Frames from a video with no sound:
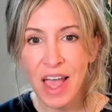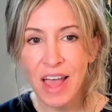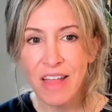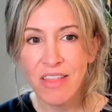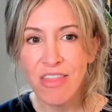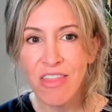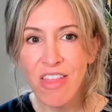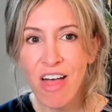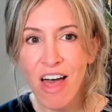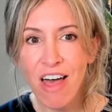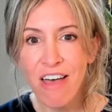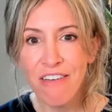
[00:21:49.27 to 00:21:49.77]
I
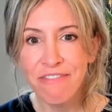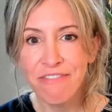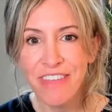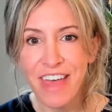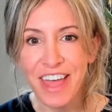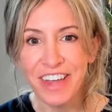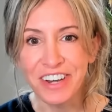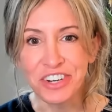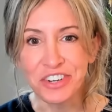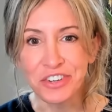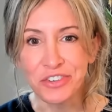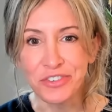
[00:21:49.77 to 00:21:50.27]
love
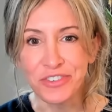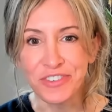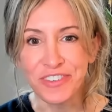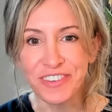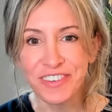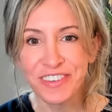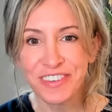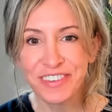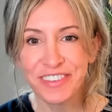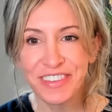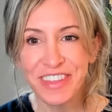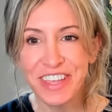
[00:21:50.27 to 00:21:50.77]
that
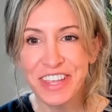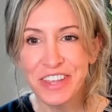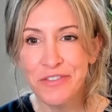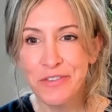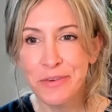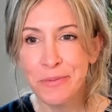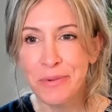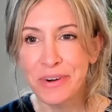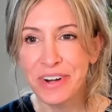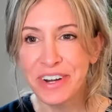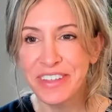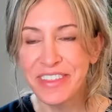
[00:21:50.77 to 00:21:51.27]
news. Thank
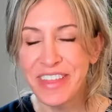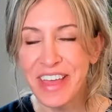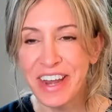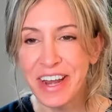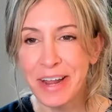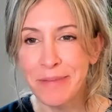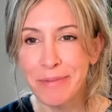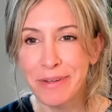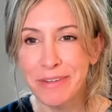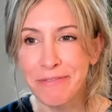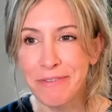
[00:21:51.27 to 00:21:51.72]
you for bringing that up.